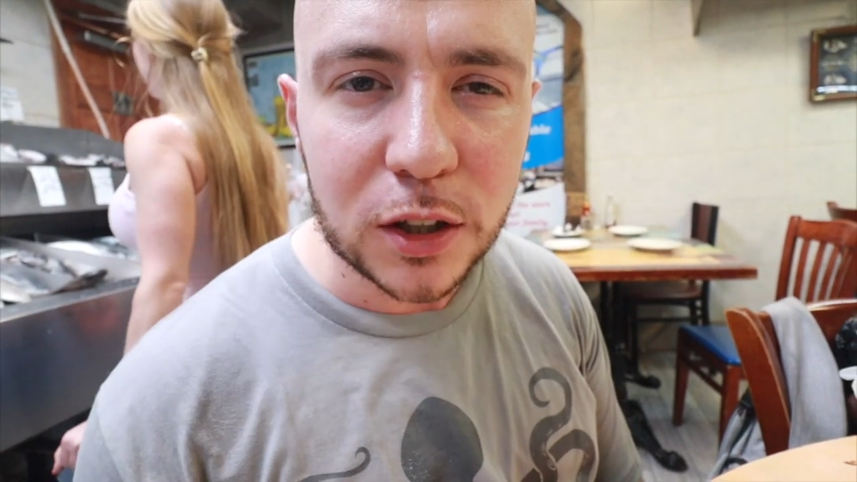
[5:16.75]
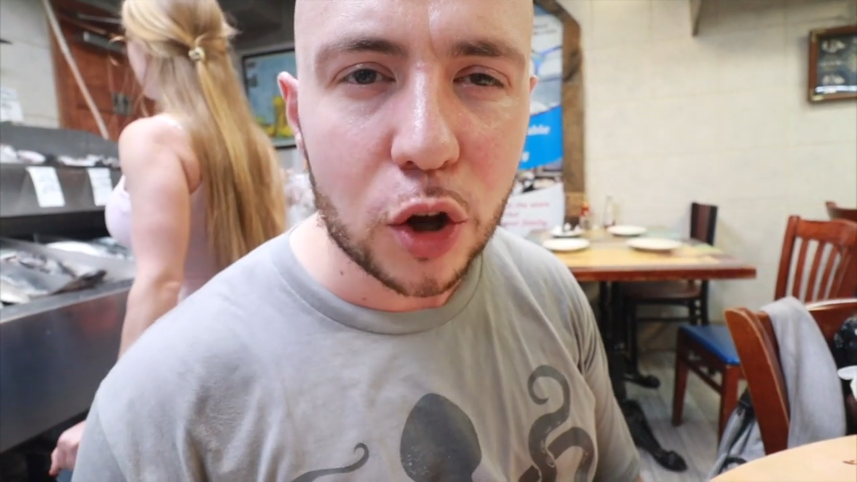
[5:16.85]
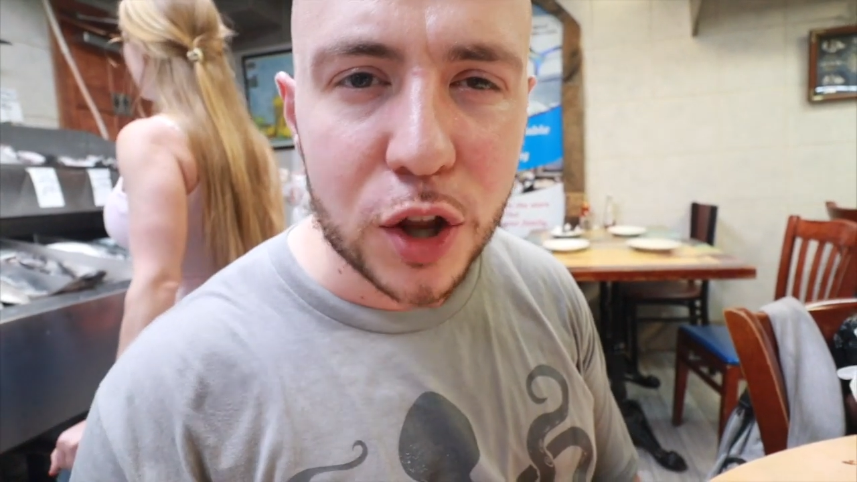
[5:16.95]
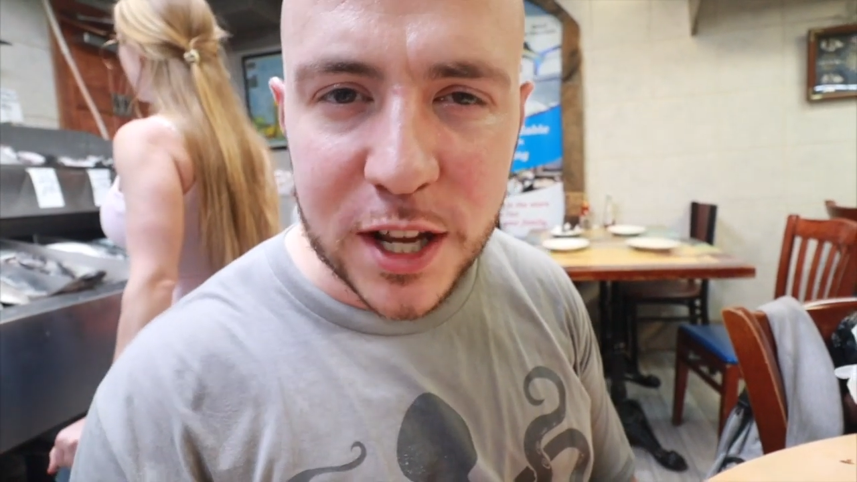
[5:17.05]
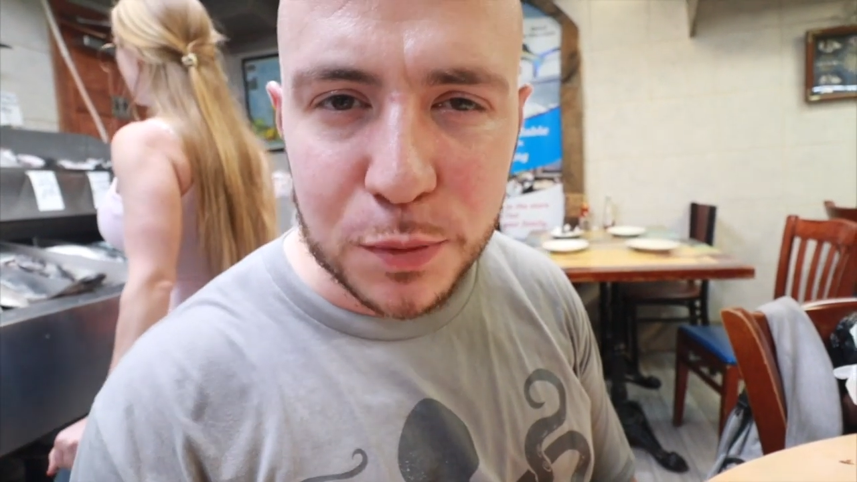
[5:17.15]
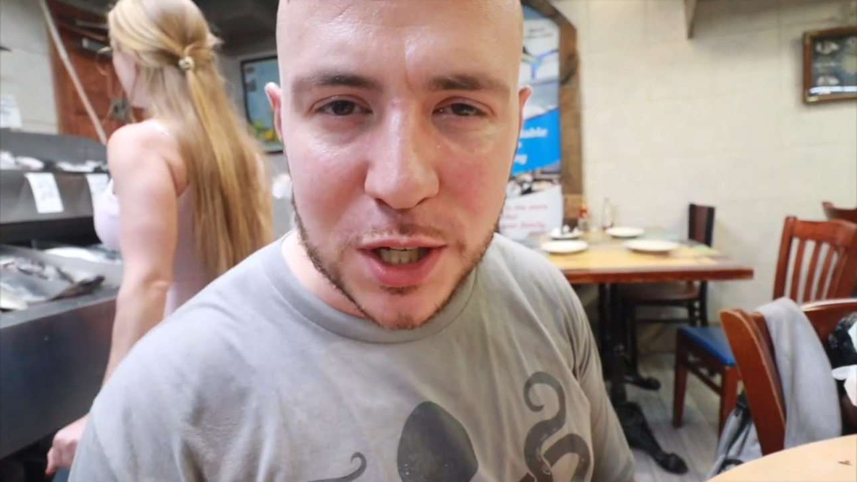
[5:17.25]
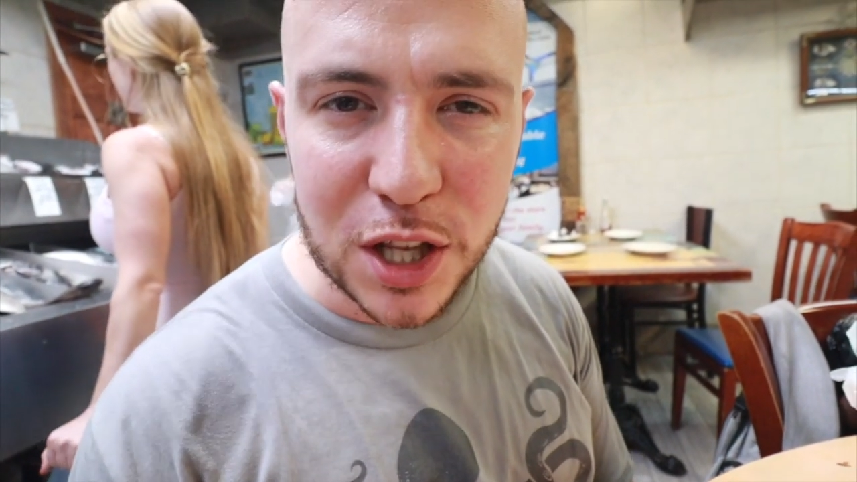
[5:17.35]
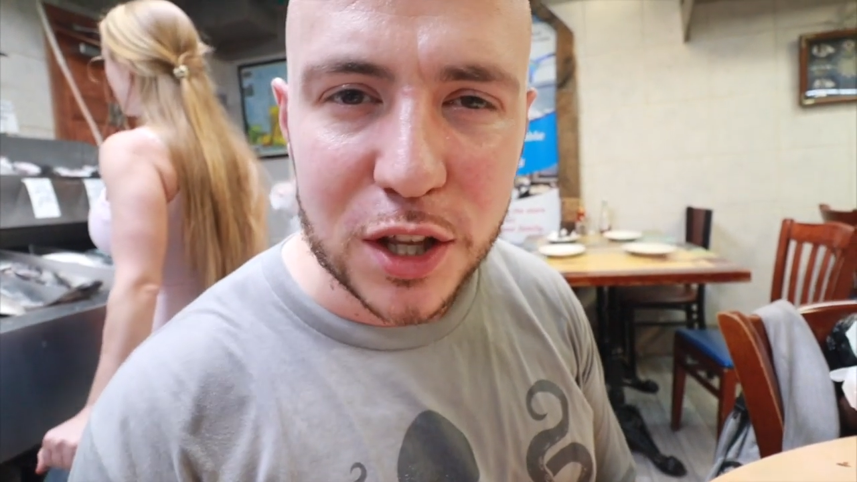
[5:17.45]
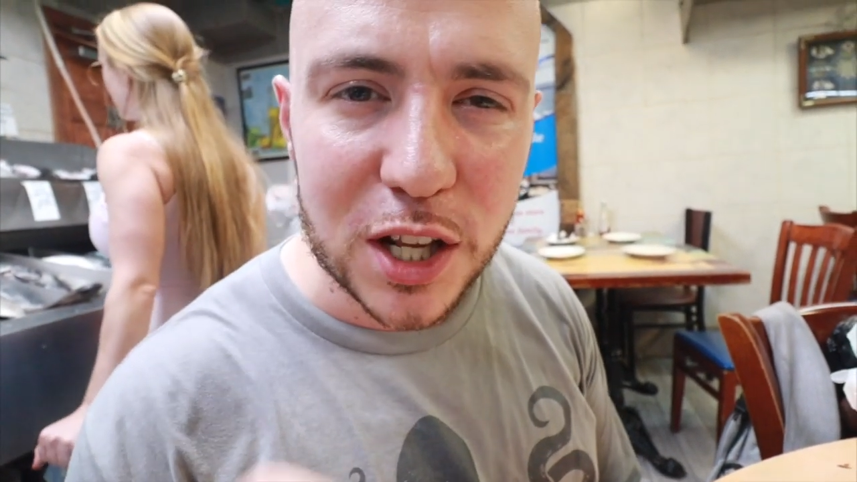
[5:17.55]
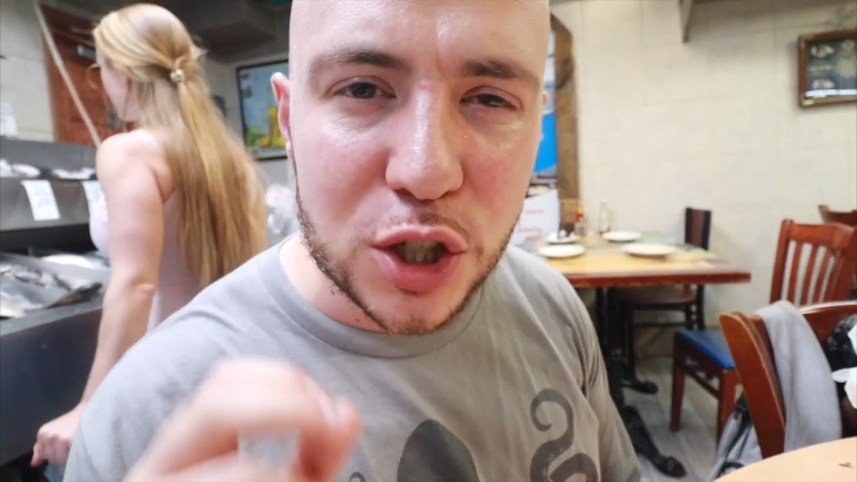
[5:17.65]
The only thing that's missing
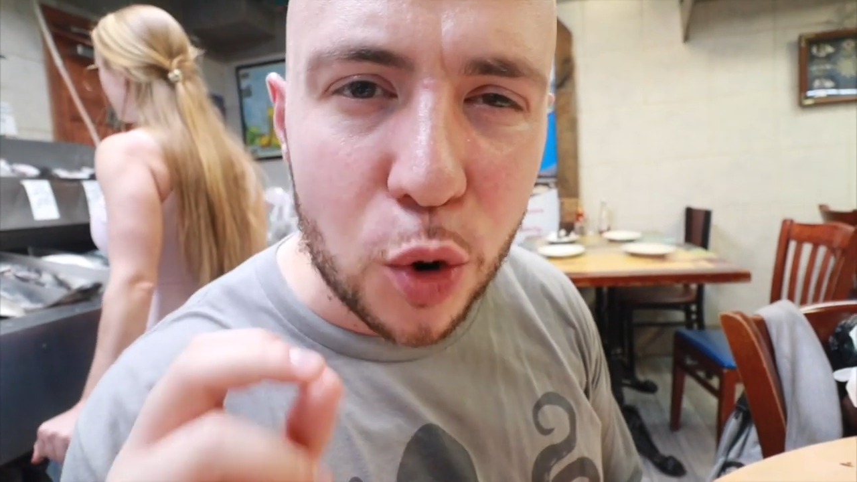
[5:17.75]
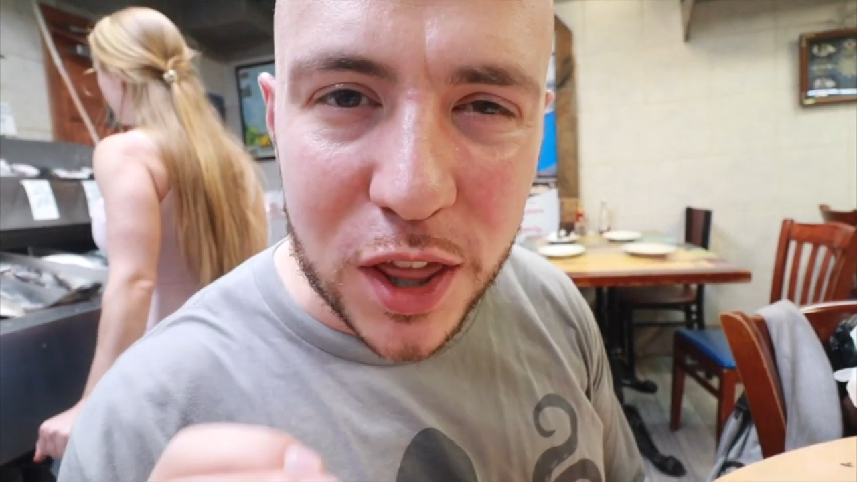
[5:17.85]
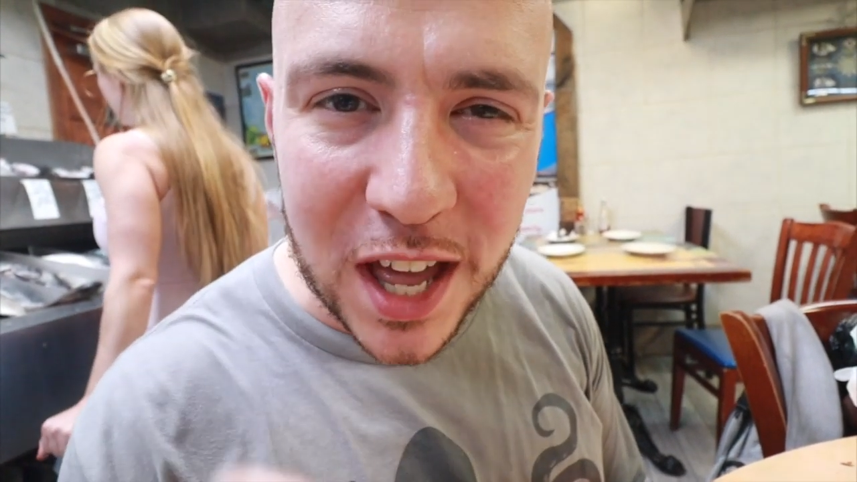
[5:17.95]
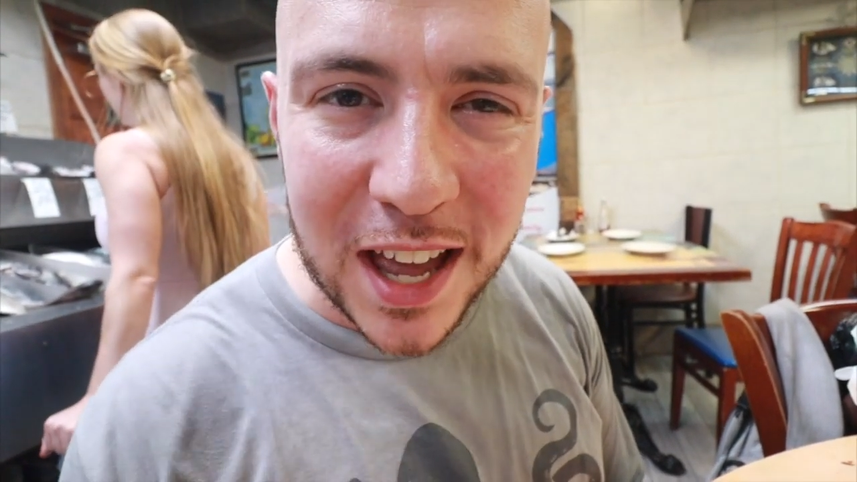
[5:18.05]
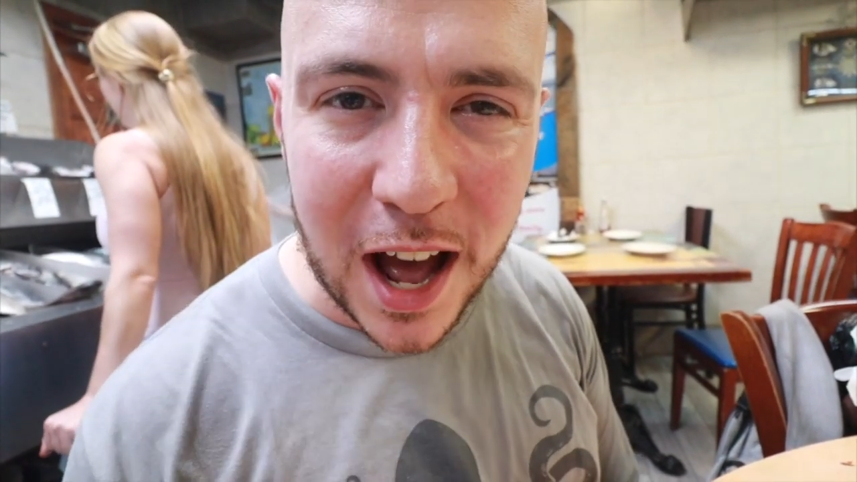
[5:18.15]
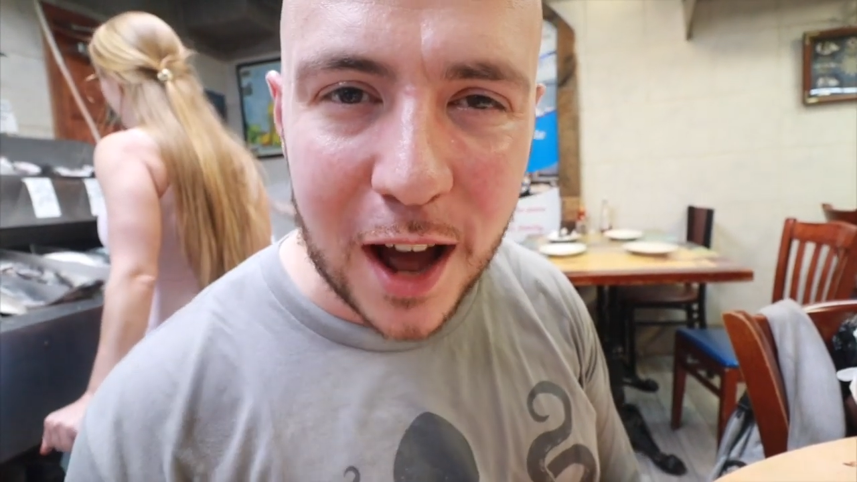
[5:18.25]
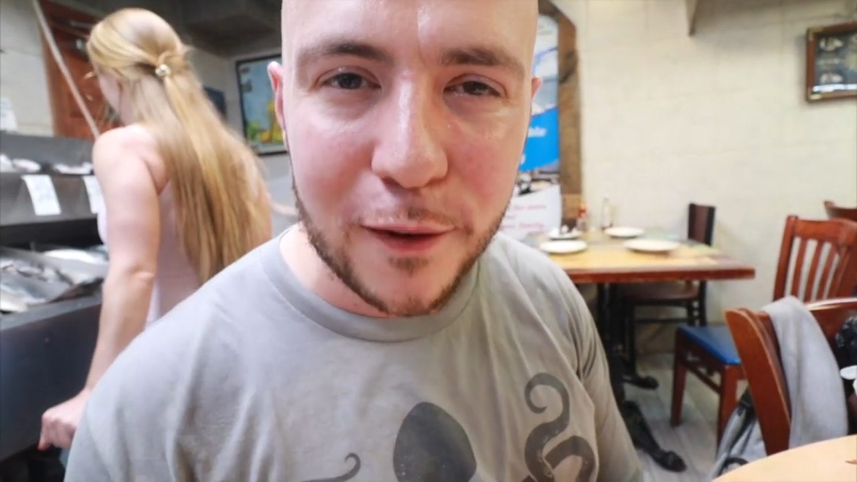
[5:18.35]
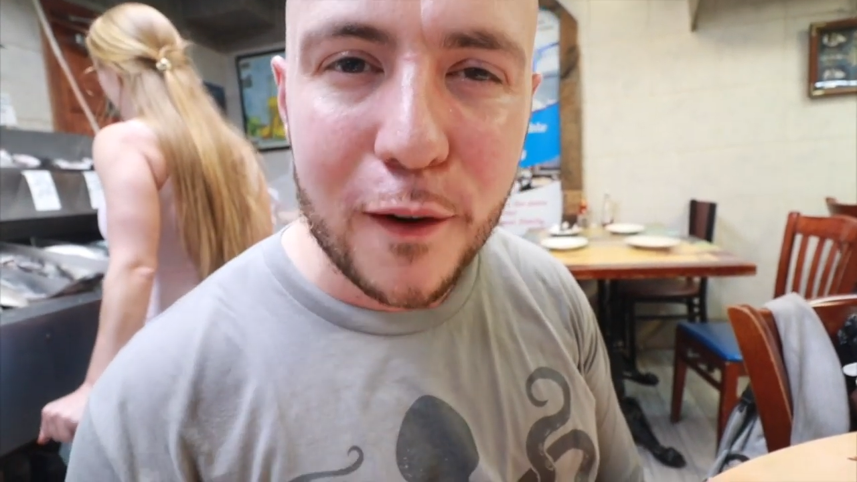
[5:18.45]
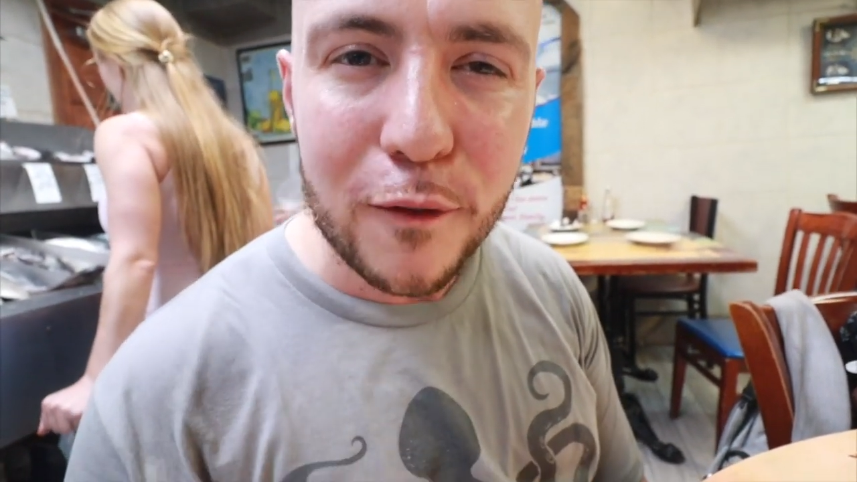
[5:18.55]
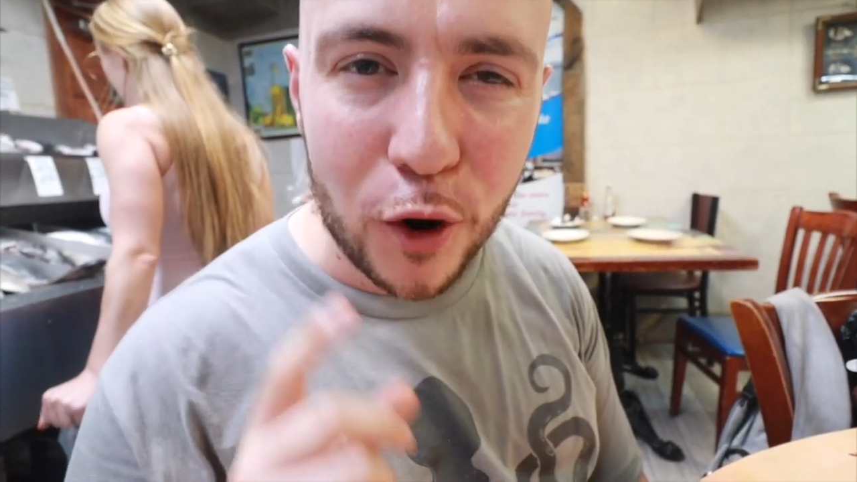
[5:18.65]
is the skordaya